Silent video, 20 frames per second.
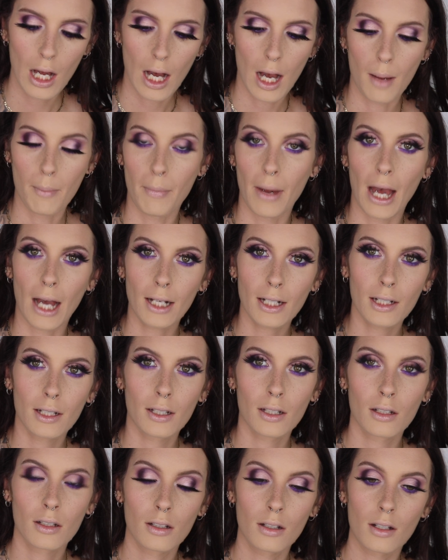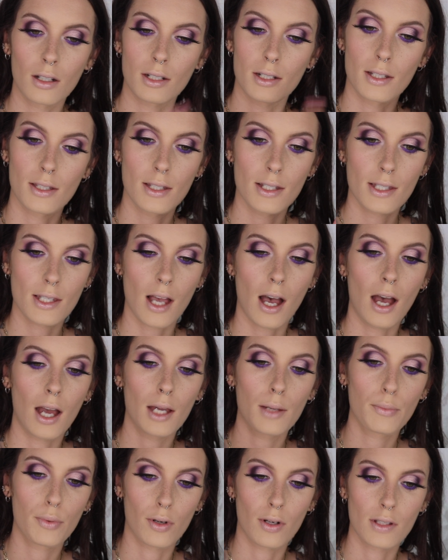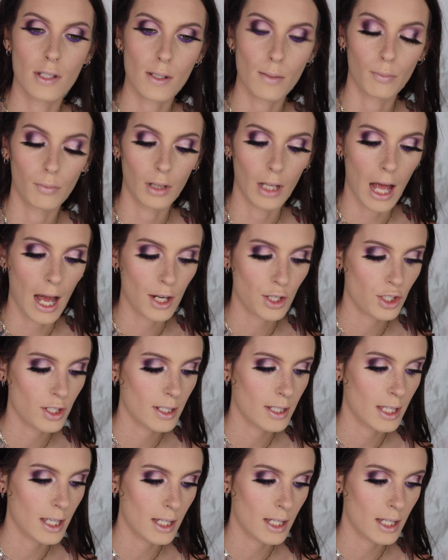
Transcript: I'm back. I did this eye, put on some lashes.